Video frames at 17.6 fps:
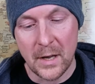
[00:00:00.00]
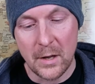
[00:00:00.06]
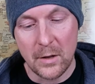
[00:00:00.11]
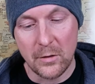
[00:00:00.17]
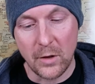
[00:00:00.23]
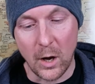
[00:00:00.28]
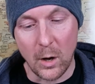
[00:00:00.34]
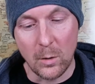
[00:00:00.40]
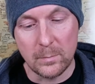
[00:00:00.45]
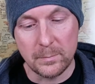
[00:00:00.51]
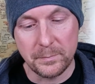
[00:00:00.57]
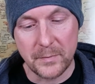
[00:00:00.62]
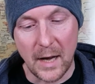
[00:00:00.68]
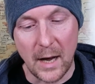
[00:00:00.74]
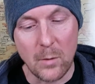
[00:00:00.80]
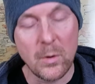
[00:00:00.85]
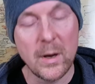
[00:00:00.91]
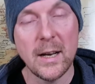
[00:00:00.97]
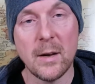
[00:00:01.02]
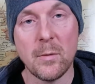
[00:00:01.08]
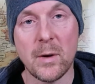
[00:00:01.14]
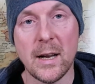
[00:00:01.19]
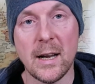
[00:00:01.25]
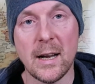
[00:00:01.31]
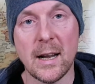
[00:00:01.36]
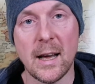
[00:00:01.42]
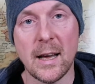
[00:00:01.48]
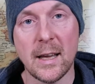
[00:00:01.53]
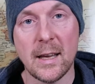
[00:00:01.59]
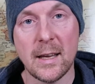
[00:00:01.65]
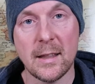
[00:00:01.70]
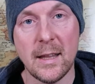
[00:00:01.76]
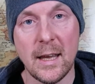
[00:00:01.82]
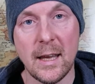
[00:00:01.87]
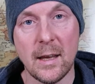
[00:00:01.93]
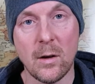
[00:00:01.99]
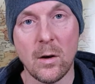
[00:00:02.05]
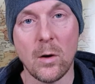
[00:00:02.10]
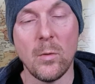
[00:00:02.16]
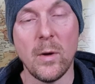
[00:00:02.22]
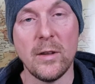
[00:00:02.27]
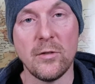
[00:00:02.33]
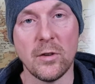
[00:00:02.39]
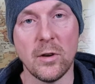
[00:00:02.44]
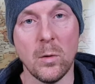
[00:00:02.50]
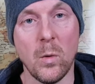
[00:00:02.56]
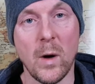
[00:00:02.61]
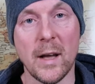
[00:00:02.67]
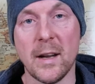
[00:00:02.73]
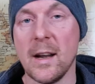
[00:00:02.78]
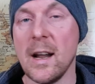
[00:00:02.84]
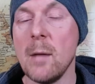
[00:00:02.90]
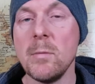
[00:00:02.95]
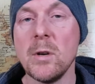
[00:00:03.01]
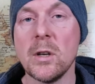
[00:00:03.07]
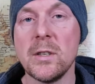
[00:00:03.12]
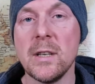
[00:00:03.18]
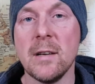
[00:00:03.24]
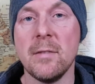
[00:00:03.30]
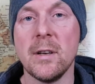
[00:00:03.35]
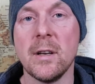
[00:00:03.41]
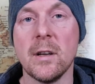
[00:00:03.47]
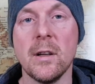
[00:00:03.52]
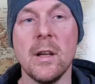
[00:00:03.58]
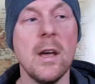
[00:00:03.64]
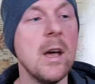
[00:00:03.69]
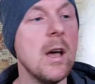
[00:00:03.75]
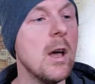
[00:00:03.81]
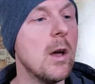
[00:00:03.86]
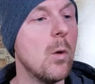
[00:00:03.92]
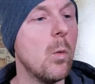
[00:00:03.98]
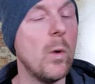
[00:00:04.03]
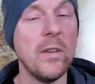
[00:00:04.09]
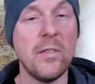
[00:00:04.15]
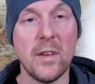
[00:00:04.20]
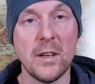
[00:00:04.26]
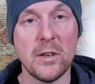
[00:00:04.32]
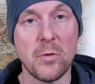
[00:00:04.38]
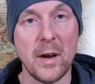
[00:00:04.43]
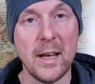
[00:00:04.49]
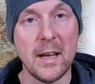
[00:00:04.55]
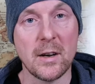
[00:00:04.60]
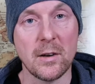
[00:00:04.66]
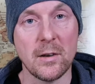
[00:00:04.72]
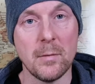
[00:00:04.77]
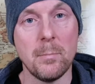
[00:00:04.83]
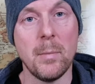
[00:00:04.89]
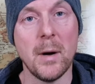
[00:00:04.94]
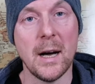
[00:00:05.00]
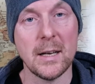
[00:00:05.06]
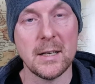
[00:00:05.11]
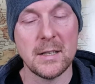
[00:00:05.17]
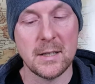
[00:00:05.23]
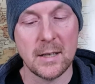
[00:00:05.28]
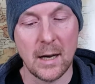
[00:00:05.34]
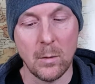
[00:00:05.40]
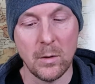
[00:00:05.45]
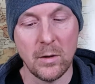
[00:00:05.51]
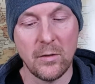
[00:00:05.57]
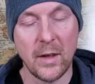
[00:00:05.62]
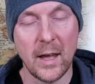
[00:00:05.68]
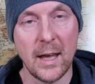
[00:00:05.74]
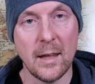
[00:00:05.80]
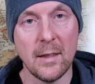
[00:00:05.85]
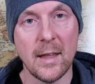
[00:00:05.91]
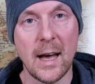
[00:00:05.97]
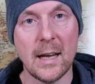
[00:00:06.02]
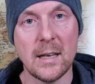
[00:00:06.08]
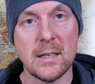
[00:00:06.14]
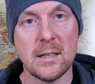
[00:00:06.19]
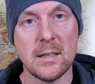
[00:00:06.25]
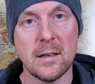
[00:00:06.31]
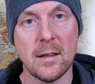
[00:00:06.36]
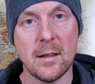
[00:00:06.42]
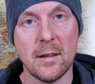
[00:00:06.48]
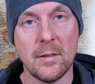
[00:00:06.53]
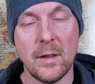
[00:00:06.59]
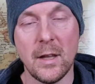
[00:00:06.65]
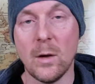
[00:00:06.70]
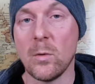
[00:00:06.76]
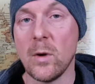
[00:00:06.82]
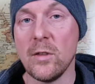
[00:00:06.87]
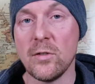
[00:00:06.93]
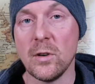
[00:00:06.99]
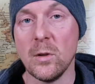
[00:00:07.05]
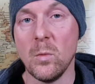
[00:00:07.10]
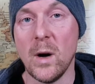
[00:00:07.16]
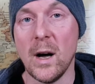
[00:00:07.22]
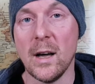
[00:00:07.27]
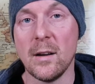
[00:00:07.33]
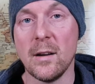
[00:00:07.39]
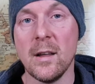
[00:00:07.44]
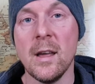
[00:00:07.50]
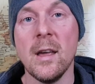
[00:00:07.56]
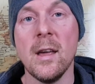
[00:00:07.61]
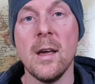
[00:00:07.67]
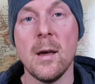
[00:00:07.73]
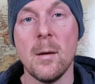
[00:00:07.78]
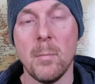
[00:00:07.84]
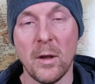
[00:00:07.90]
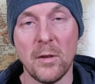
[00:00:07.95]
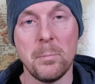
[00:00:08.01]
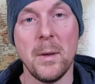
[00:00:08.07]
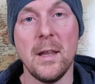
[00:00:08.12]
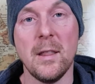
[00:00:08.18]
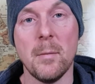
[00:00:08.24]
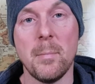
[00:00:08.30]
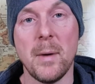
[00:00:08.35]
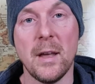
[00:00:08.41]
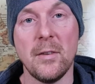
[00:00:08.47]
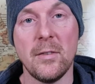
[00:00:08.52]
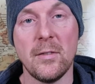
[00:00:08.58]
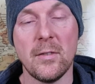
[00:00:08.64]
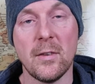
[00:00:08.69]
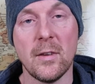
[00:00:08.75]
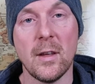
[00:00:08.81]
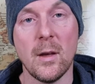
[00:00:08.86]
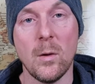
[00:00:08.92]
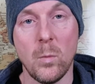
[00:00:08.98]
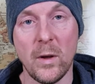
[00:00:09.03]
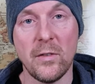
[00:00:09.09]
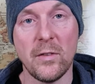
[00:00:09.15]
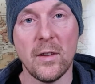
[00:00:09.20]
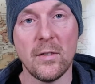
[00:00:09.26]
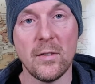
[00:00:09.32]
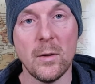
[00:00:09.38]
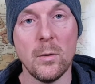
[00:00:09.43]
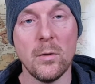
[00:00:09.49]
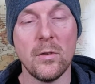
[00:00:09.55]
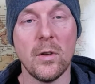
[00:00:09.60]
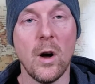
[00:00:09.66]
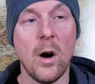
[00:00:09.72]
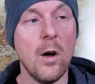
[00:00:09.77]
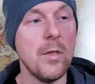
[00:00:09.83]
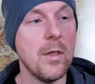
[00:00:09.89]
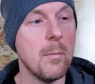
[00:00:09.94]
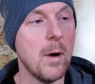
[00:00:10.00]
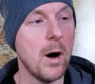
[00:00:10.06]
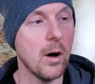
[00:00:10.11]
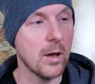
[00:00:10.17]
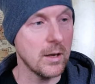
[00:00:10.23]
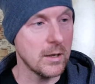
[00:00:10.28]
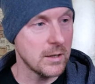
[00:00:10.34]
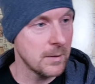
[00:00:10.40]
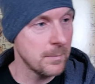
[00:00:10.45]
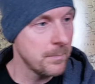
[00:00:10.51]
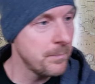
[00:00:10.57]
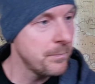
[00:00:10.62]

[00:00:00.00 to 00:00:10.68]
So I really, really like the original one, and I'm not even a whiskey drinker, but I would say that the original one must be the best whiskey snus on the market.